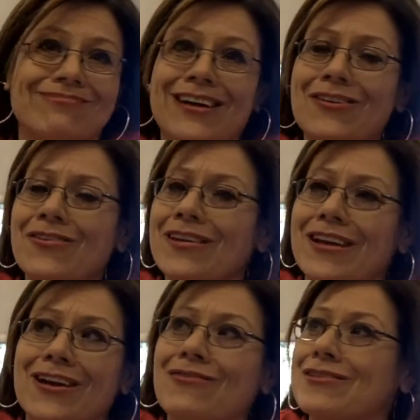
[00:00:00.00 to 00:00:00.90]
I don't need
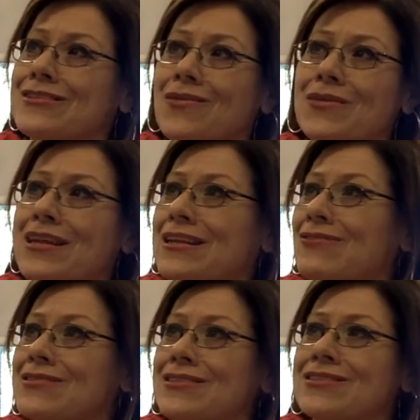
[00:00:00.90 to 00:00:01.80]
anyone to tell me that
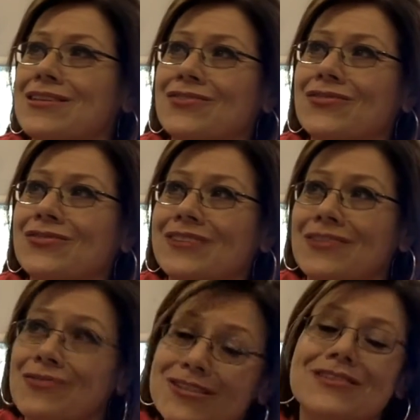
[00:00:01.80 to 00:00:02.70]
was successful.
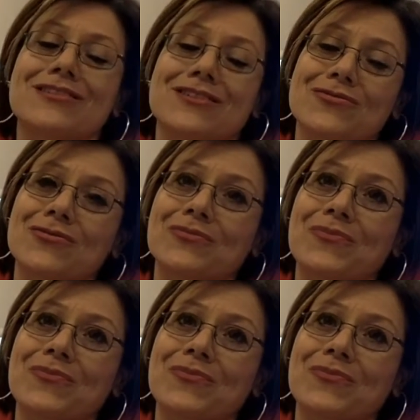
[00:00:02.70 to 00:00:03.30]
That was successful.